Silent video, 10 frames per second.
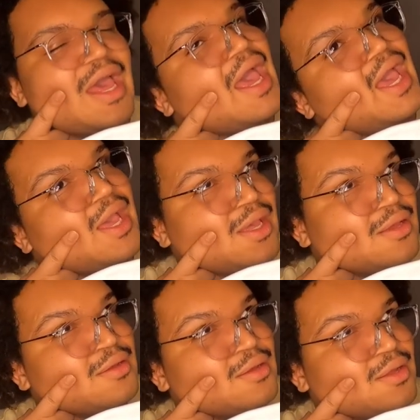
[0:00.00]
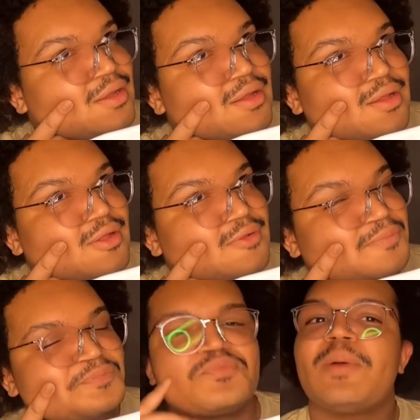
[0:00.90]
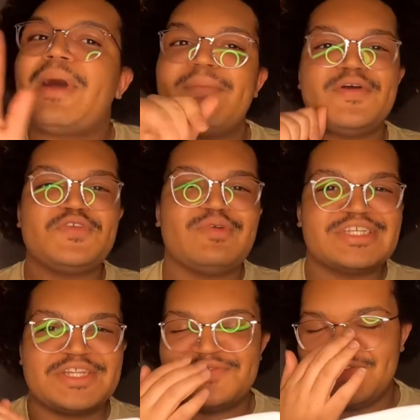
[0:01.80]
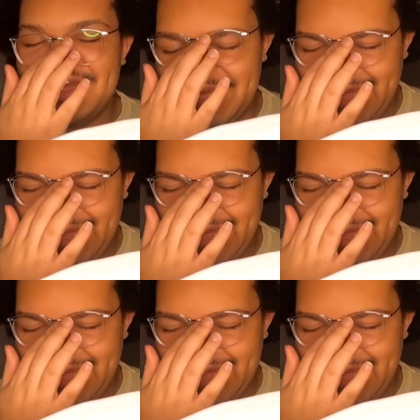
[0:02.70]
Dang. Mama, if you're watching this,